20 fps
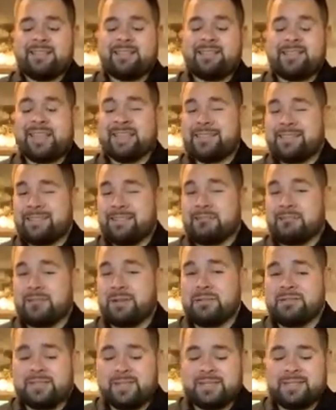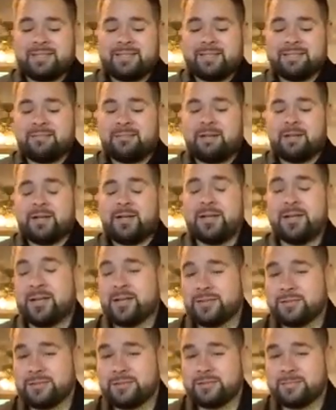That's equivalent to
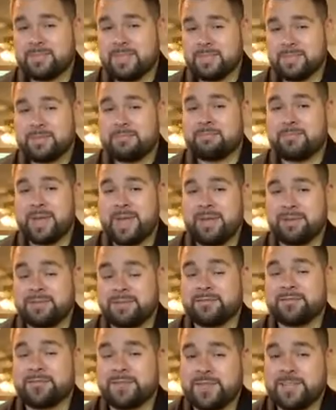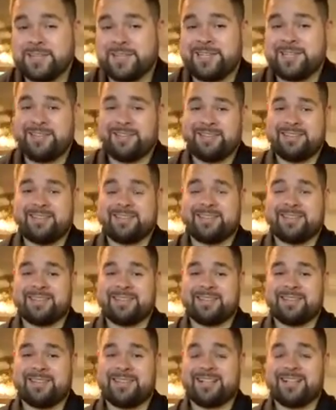100 million pounds of chili.
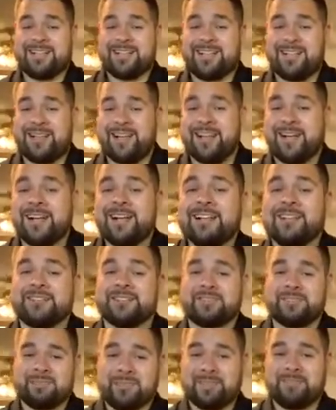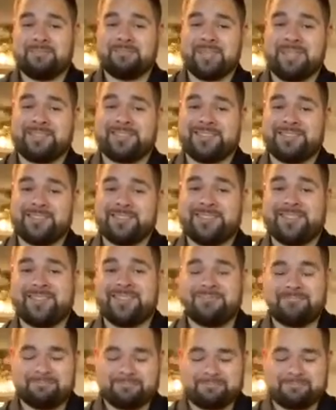100 million pounds of chili.